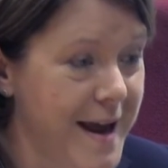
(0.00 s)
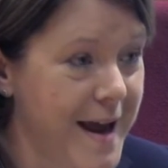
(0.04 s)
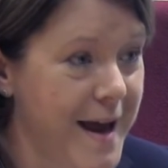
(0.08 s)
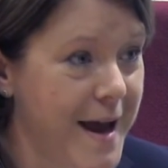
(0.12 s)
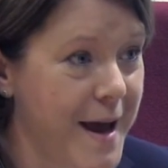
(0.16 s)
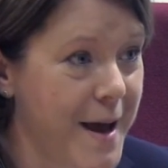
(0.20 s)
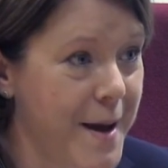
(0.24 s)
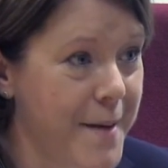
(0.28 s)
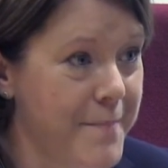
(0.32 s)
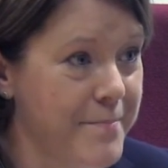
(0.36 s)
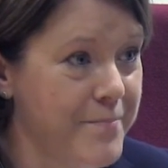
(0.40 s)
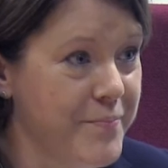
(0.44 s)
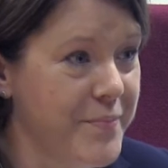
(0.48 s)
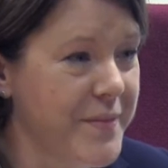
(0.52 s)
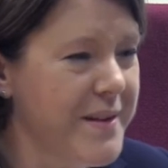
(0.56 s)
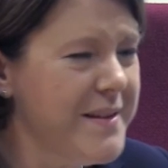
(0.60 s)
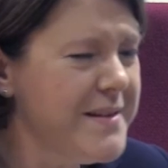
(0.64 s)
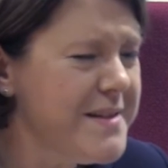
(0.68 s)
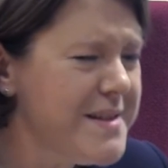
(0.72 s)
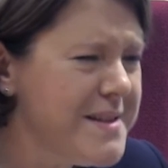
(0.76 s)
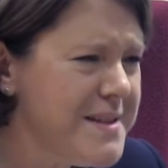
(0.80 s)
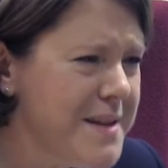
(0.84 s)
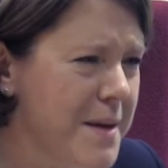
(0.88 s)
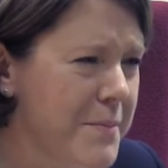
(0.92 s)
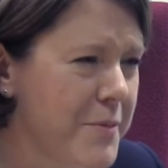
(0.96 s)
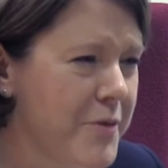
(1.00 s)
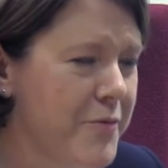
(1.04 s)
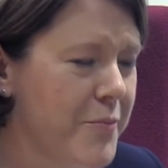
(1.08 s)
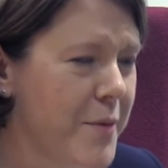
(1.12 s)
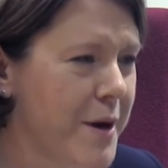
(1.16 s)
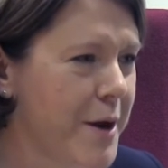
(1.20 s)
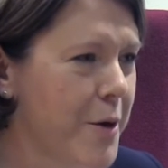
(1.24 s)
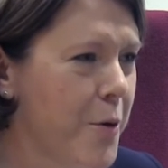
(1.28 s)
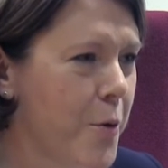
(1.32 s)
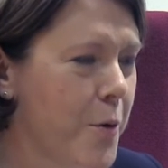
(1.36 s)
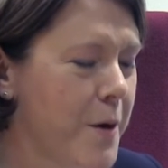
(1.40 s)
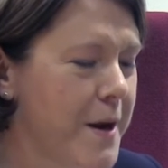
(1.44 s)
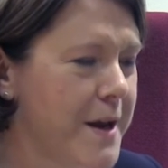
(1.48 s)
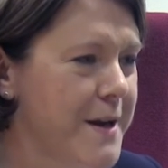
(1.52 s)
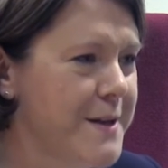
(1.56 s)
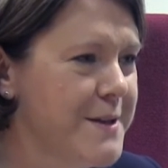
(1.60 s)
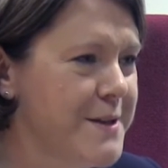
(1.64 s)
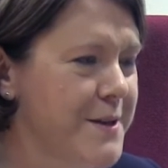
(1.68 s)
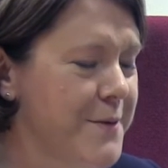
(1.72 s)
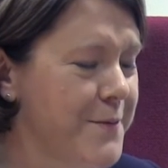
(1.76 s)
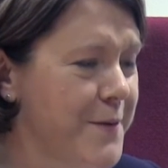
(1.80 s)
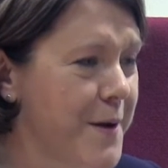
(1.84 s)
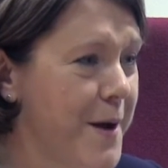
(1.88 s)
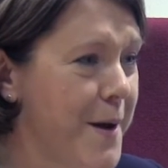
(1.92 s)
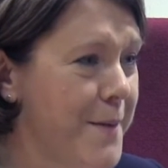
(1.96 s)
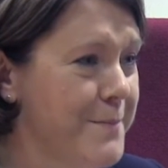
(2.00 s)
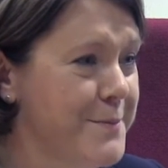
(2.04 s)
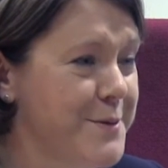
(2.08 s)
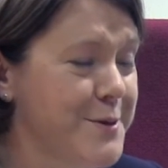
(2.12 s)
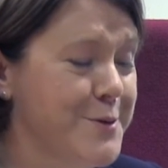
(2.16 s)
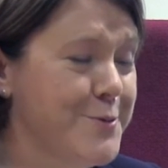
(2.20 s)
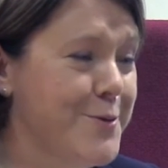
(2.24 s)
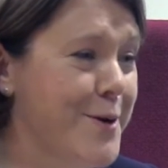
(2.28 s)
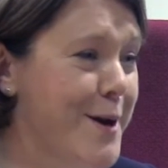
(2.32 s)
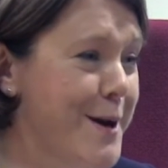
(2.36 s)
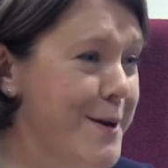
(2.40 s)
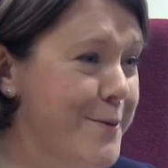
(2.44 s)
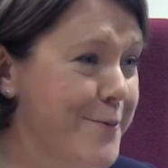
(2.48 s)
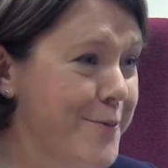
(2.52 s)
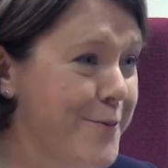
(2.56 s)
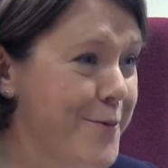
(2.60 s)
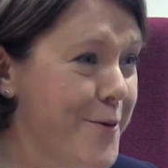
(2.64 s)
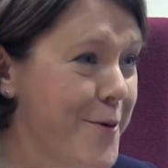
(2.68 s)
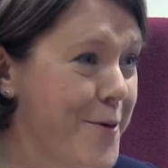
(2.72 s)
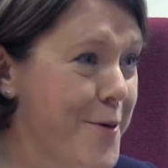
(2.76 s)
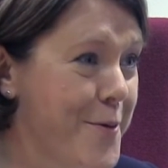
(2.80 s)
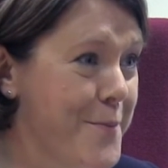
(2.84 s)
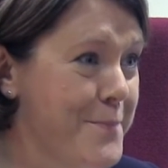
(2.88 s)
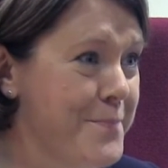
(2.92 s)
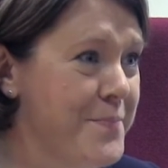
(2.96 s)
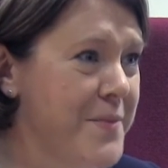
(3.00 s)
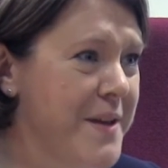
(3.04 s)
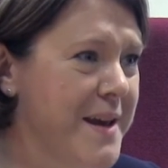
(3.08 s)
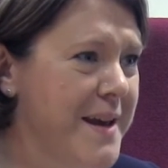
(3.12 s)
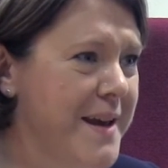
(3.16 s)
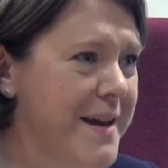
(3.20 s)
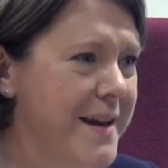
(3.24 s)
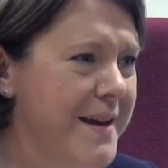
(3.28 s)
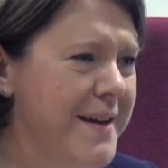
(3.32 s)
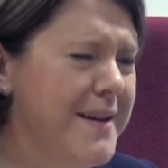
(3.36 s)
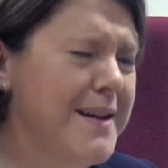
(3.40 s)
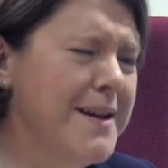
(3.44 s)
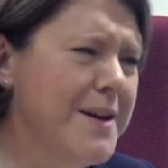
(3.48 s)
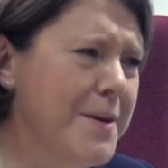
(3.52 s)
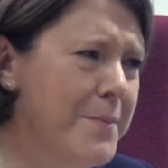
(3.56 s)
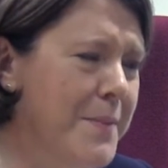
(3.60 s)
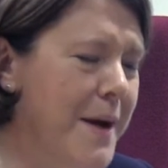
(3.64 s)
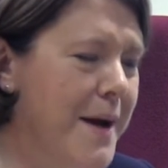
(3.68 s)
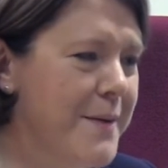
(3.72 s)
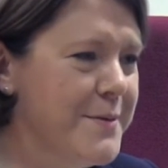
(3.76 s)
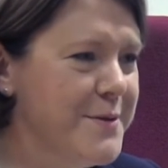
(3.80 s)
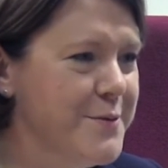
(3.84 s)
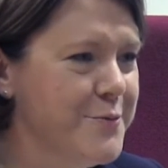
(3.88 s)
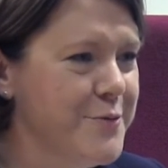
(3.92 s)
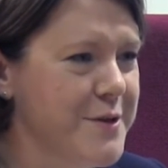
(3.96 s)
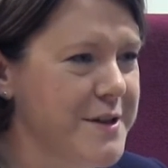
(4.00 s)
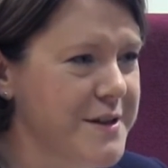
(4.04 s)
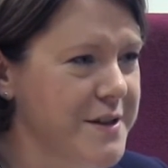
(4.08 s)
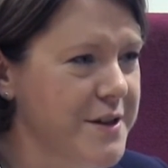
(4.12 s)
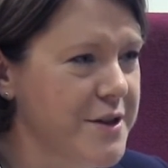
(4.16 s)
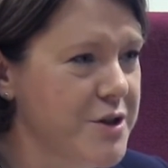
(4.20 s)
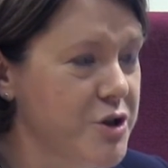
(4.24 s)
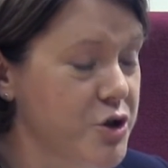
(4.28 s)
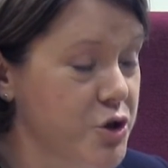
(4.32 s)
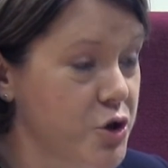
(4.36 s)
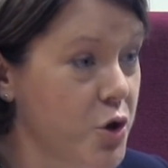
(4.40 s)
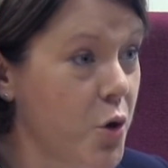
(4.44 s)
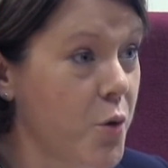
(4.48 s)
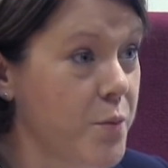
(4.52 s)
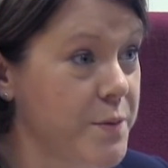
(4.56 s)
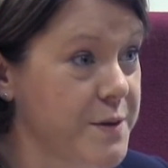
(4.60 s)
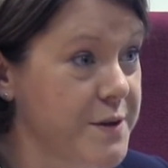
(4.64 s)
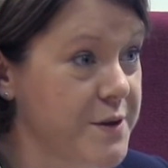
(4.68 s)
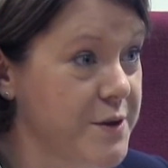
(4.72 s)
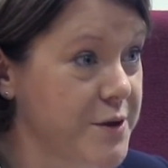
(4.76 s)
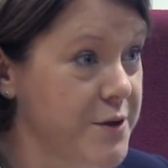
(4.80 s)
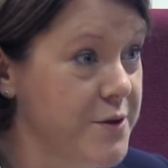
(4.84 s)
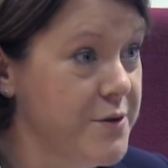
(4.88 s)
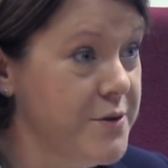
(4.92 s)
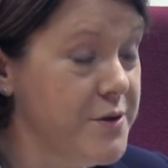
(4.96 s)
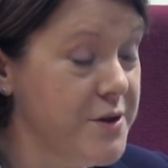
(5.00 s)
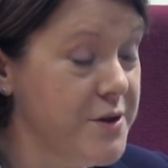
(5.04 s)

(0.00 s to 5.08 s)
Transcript: Some of my colleagues have come straight from, perhaps research jobs to